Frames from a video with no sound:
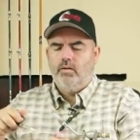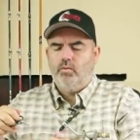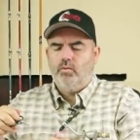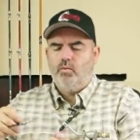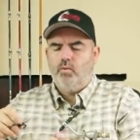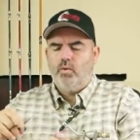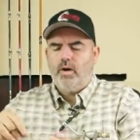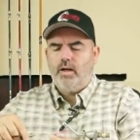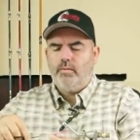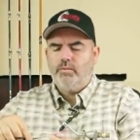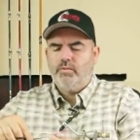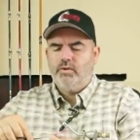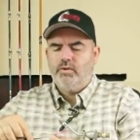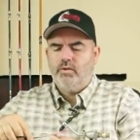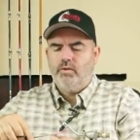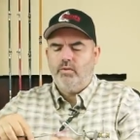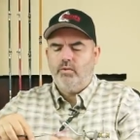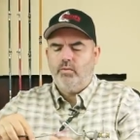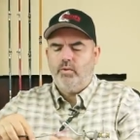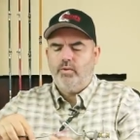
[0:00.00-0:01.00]
Wraps
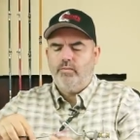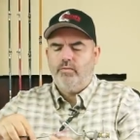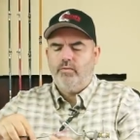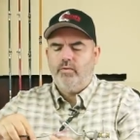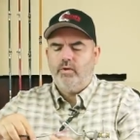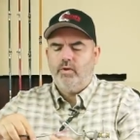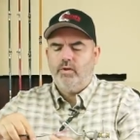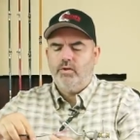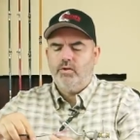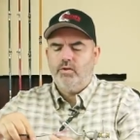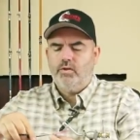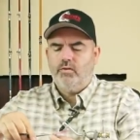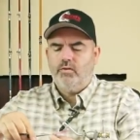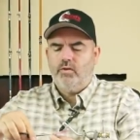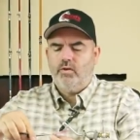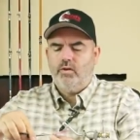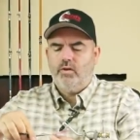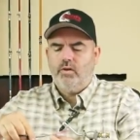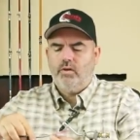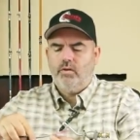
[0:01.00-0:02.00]
on the whip finish is
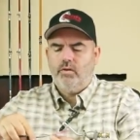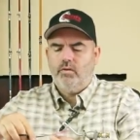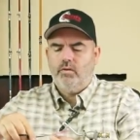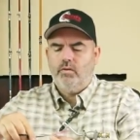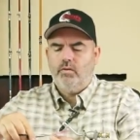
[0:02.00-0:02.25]
good.